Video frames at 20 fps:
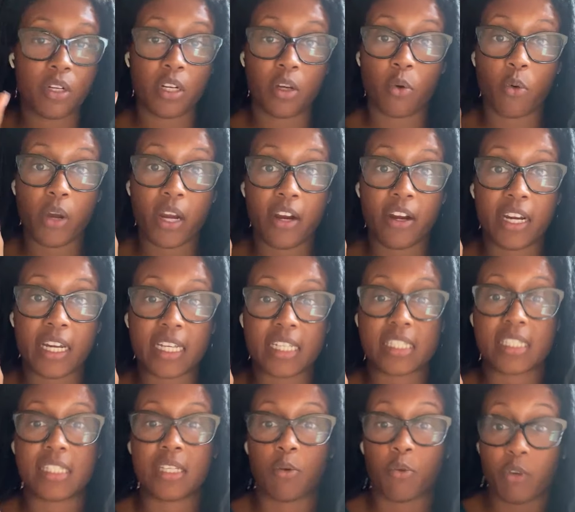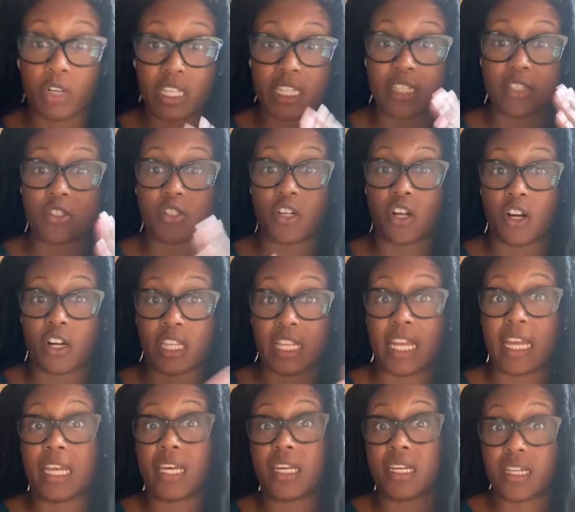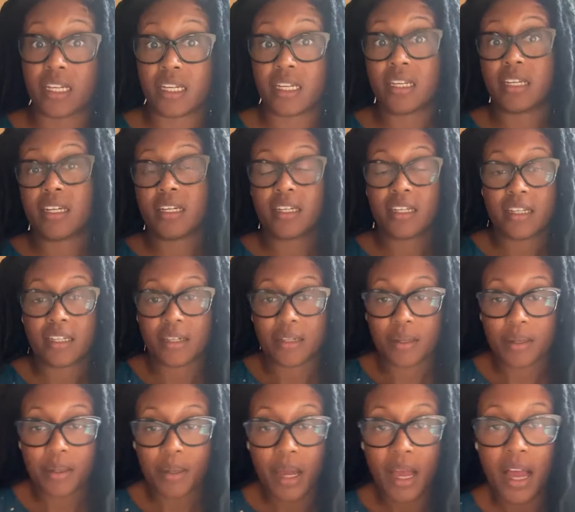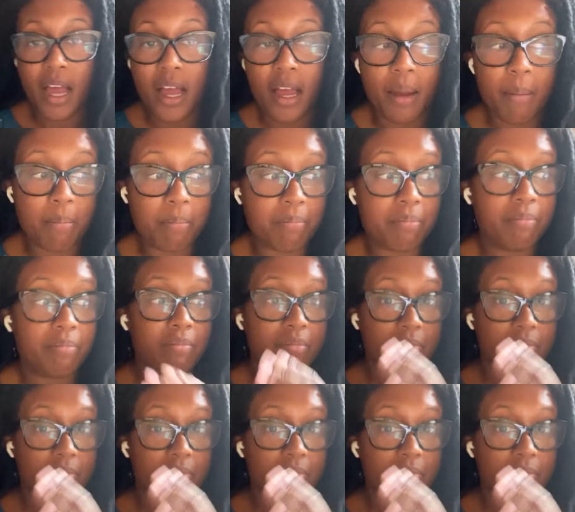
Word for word: in Aquarius to really start like um,